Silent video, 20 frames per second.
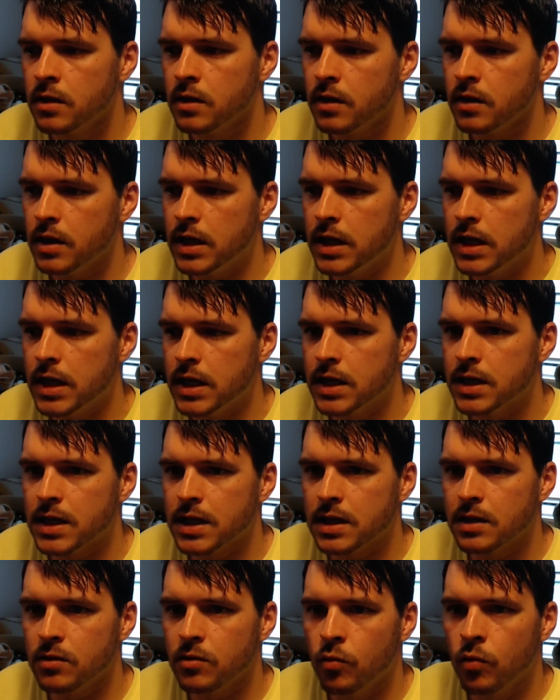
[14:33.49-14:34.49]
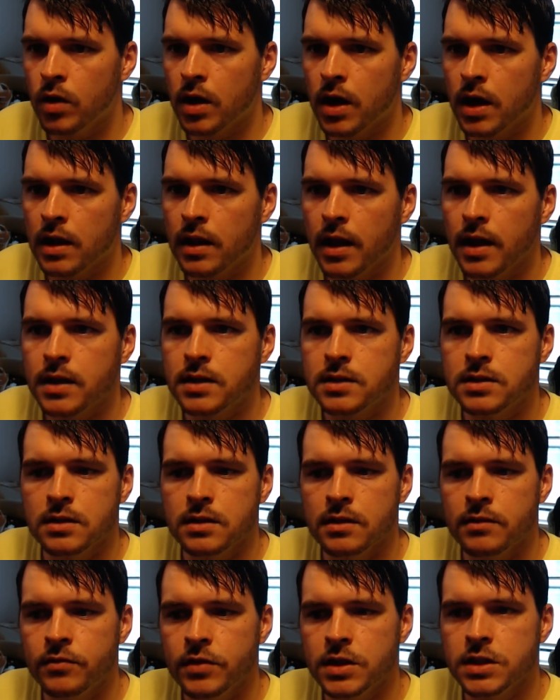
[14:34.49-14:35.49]
And what I'd like to
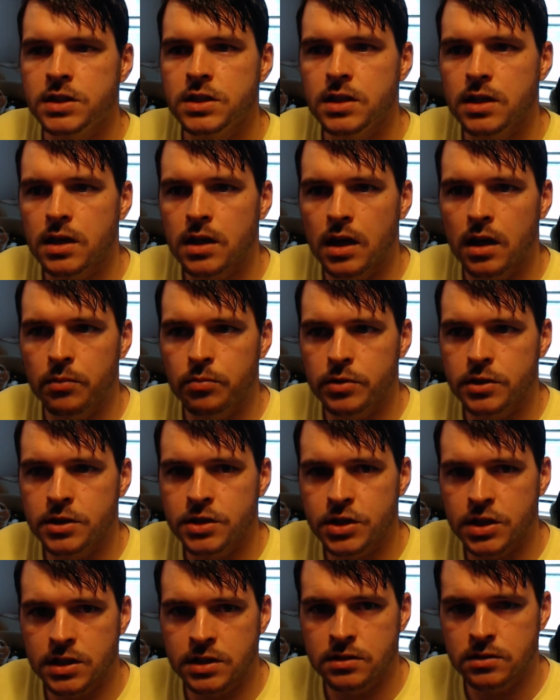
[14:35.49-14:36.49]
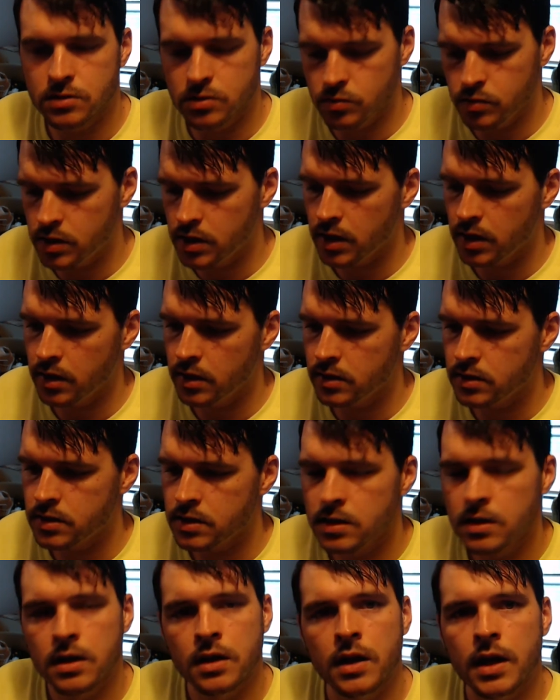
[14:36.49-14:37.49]
eventually accomplish is to get
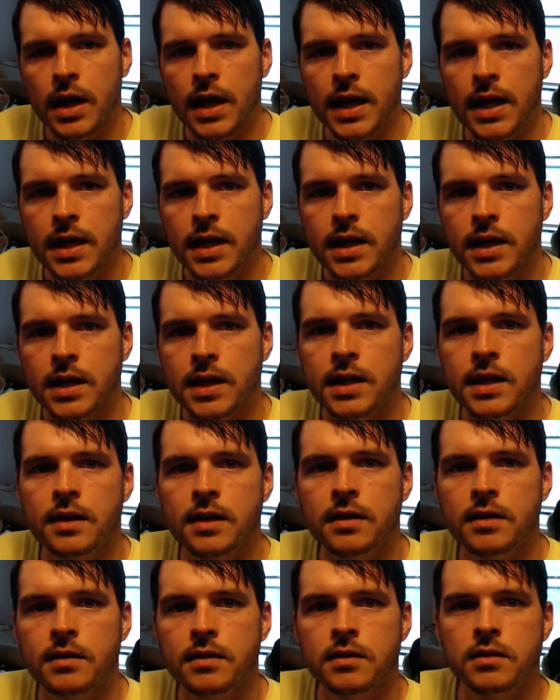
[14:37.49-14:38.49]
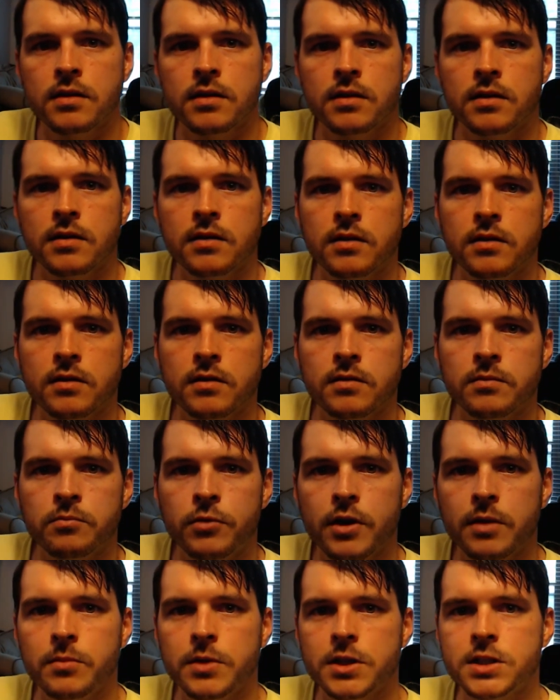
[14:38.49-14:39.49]
pretty
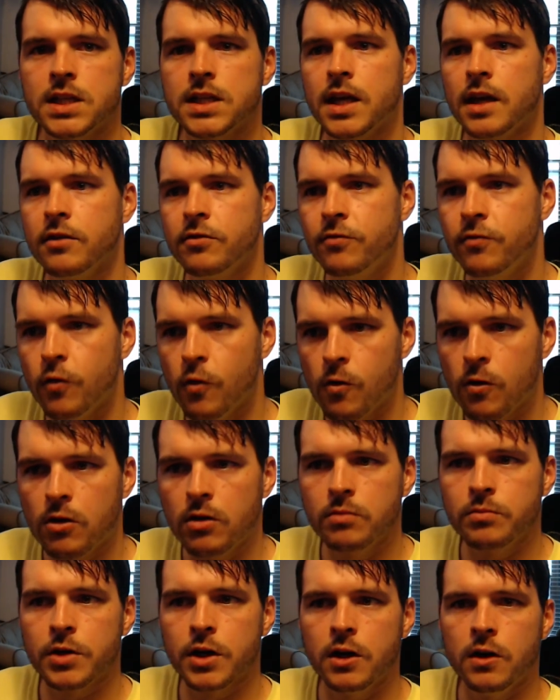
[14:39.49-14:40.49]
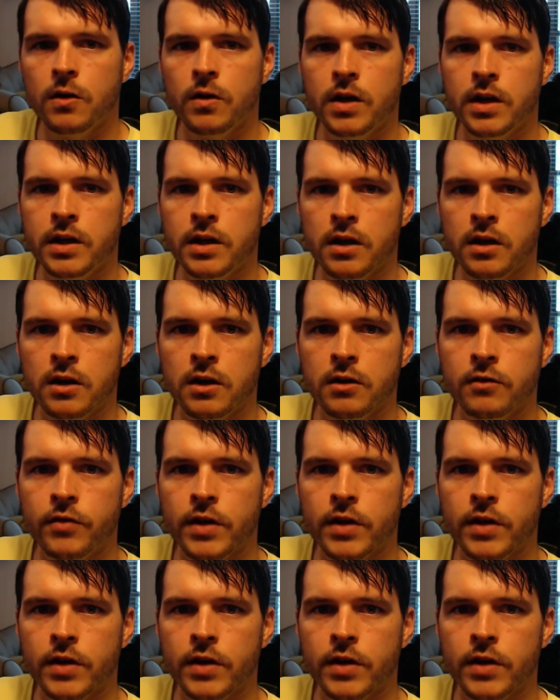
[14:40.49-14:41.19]
much like a forum going of